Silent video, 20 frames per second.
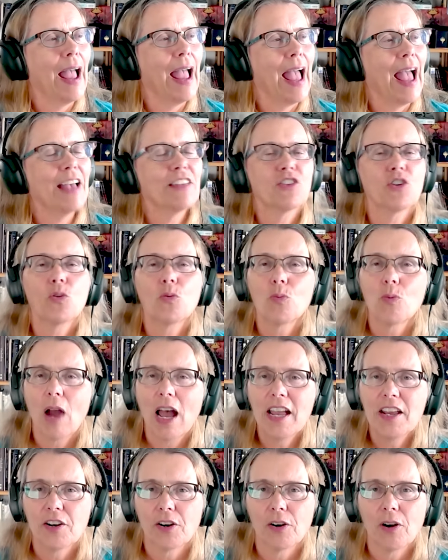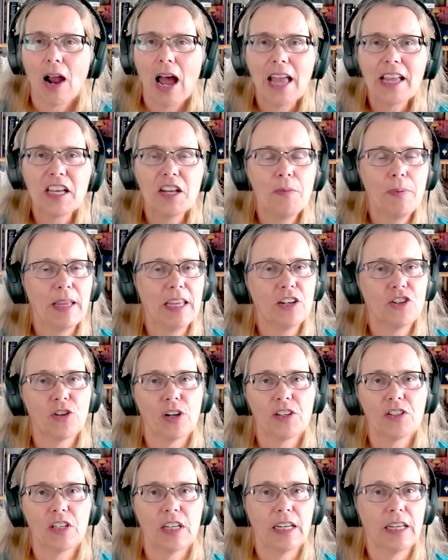as a writer, I can be
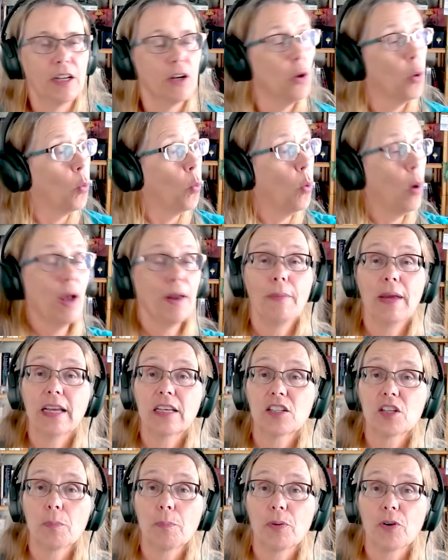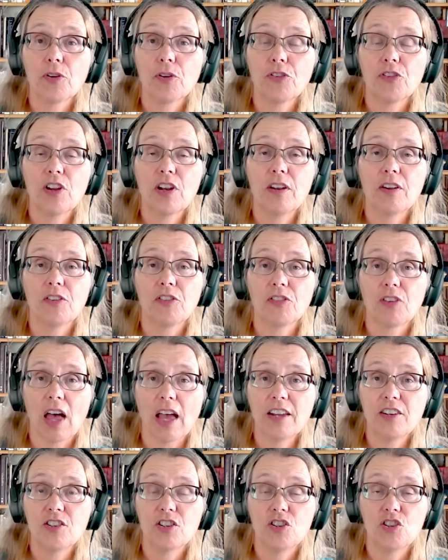interested in what makes a person
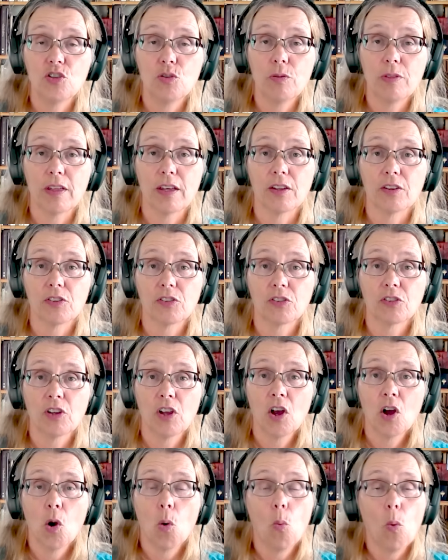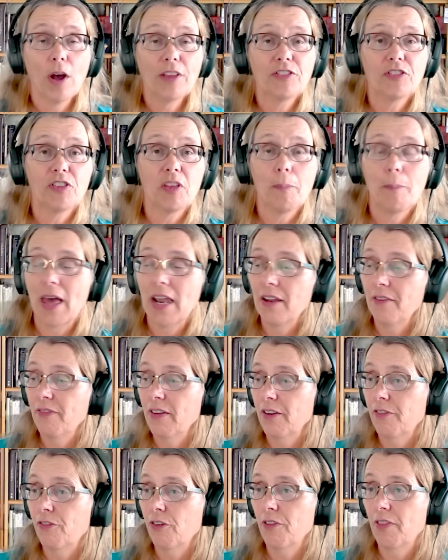decide to do this. What's the
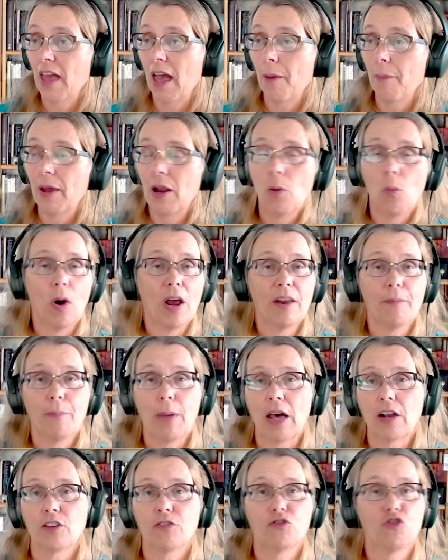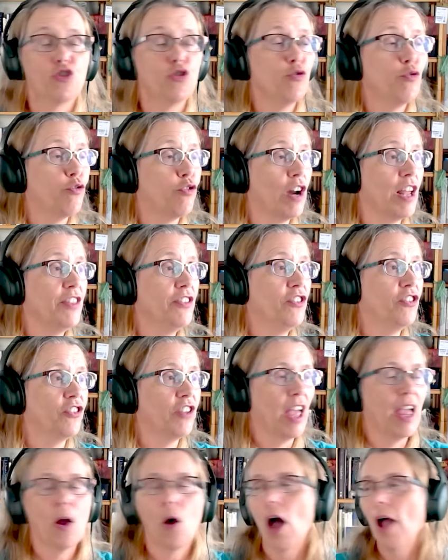benefit for them? And what about if two friends
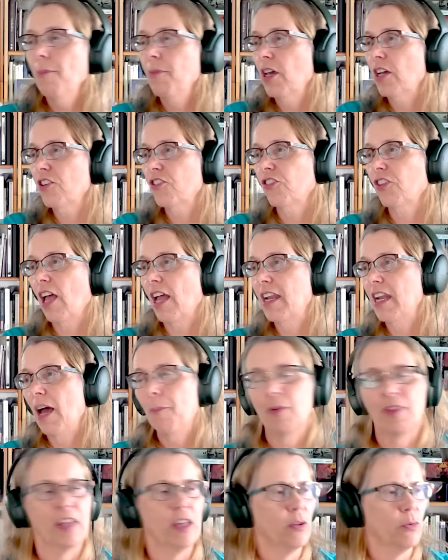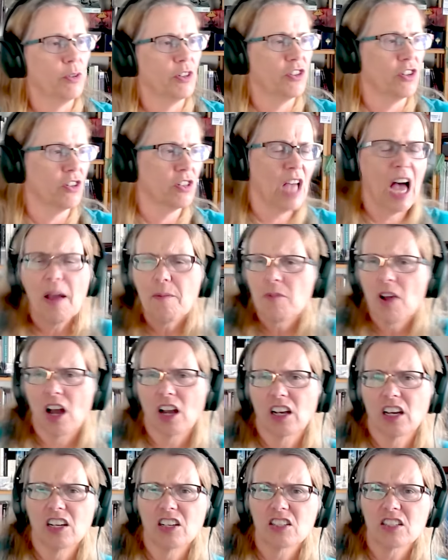say, oh, I'm going to sign up, and the other one says, I'm
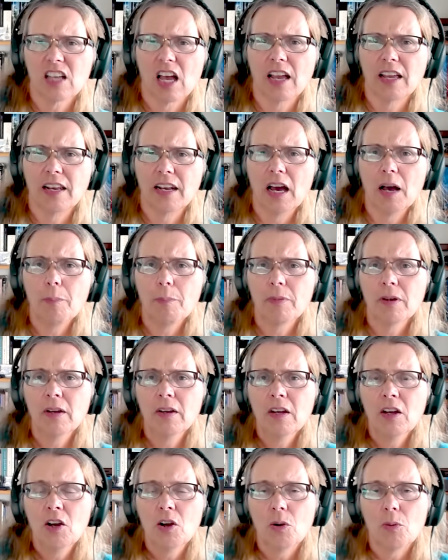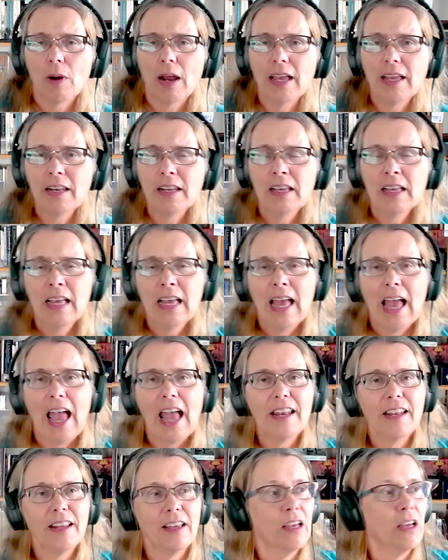not going to sign up, right?
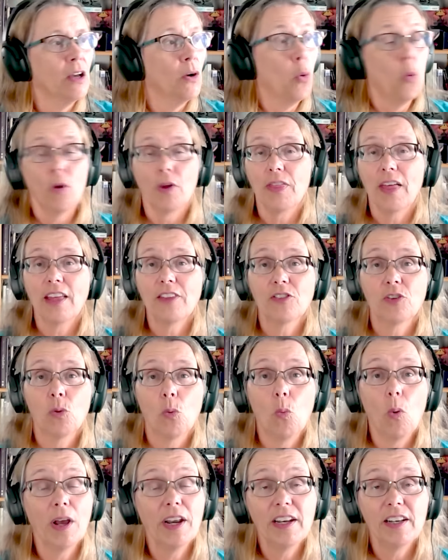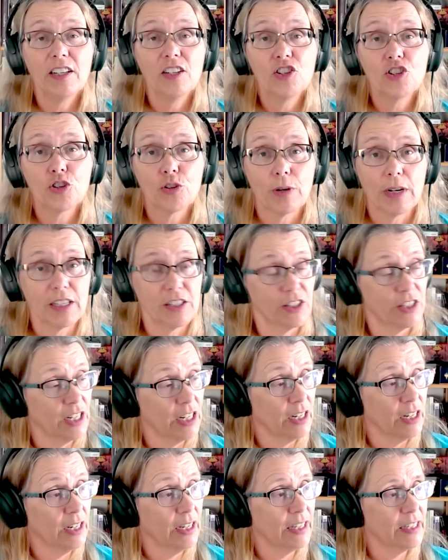And well, that's what an
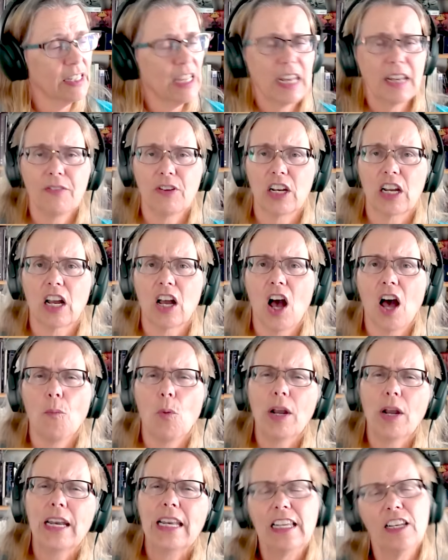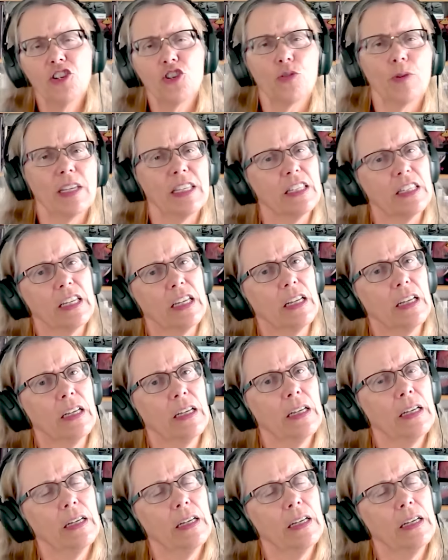interesting, it's not even what an interesting